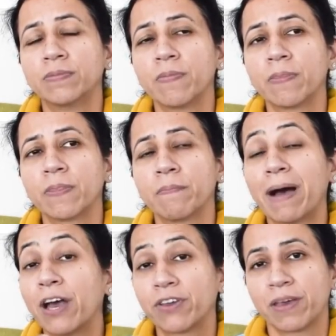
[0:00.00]

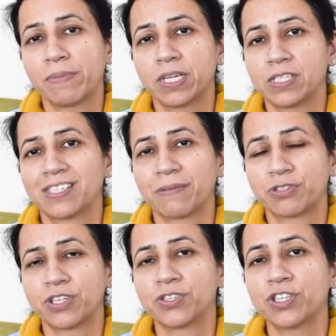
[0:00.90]
biochemical
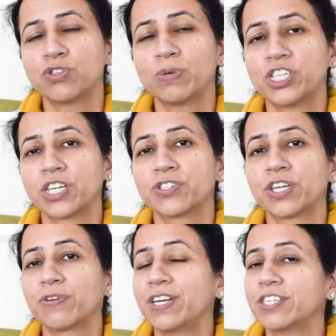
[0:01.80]
substances which are
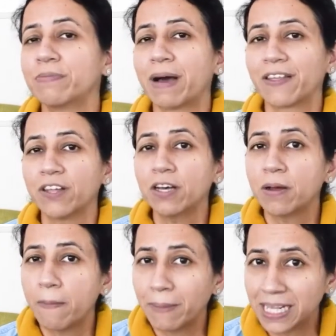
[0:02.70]
secreted by the
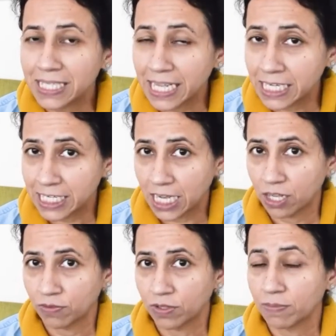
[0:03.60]
placenta.
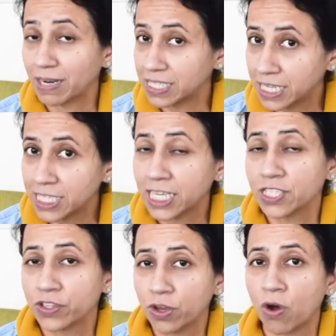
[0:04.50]
Placenta is
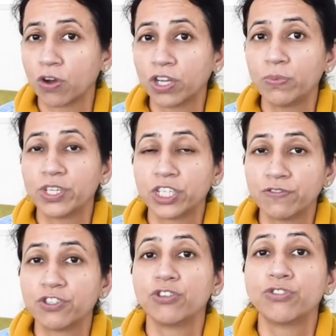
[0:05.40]
the organ which
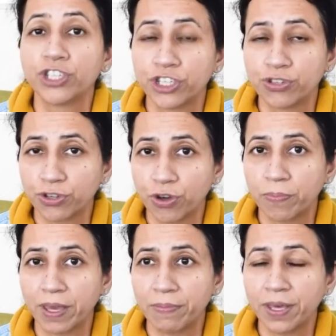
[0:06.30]
gives nutrition to your
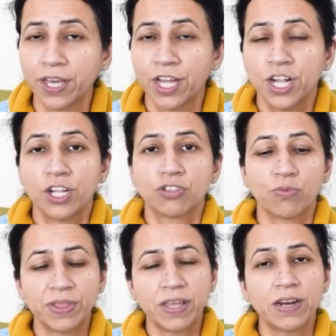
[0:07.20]
baby. So
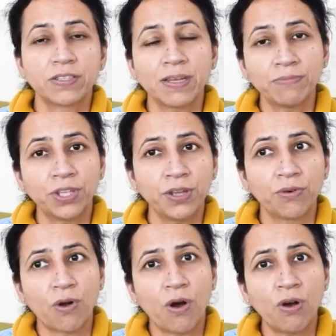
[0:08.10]
when there is something
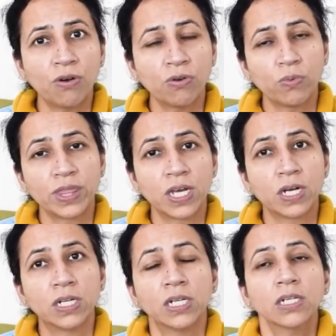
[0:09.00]
wrong with
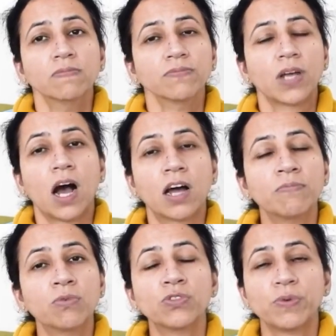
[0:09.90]
the
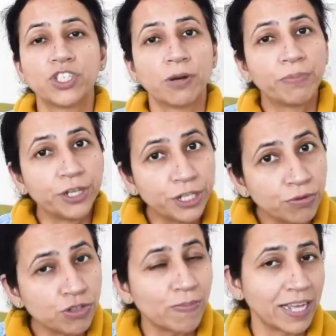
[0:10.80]
hormones which are
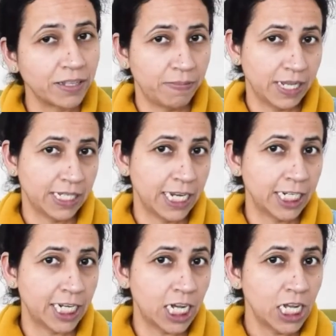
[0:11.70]
produced by the
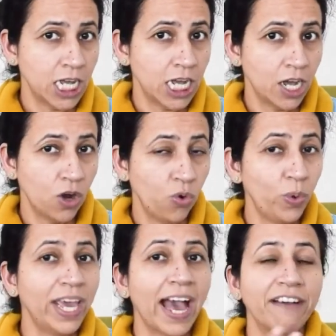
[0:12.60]
placenta,
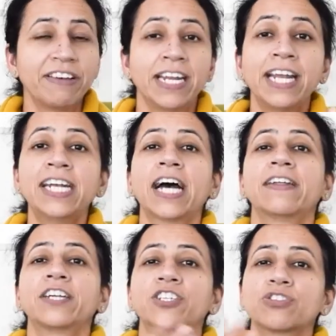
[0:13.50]
we have an
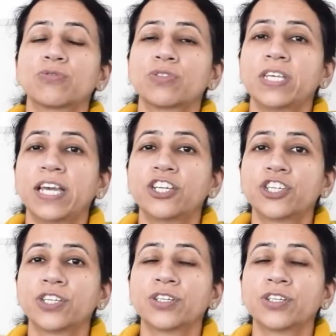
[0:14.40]
indirect association